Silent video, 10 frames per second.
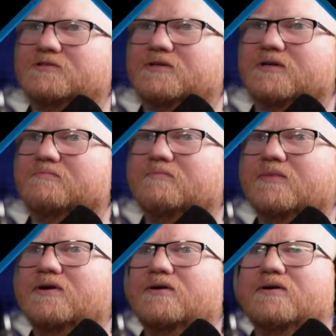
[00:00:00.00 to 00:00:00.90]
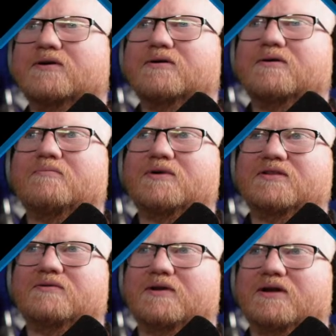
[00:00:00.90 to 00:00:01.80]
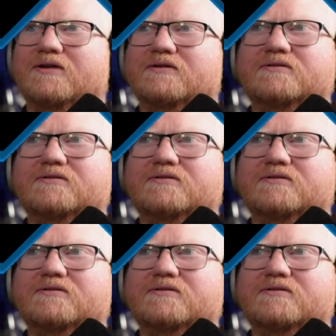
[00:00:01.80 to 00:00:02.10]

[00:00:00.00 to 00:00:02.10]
frustrating. But it's okay.